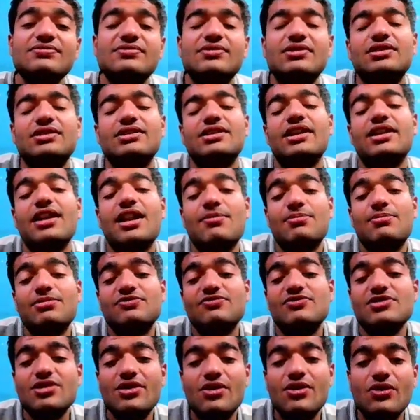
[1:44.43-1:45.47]
It can happen
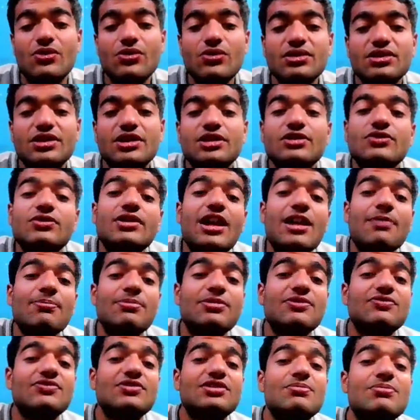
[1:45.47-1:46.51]
with a rook, it could
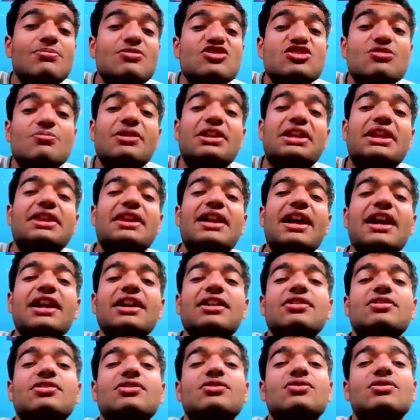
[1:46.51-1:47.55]
happen with a bishop and a knight,
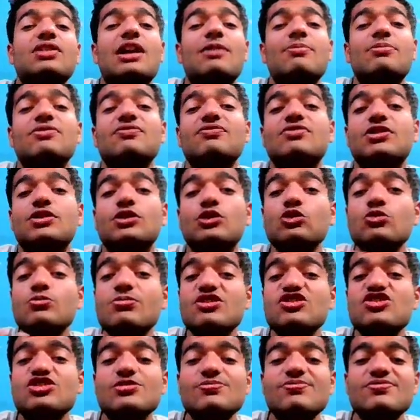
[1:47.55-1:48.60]
it could happen with two
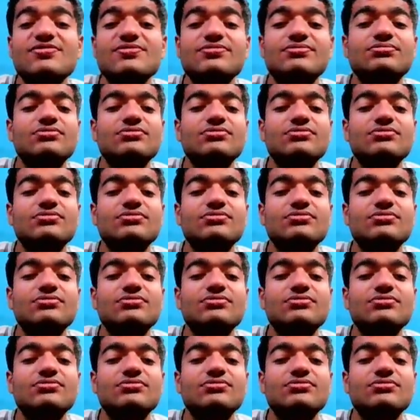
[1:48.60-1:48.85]
bishops,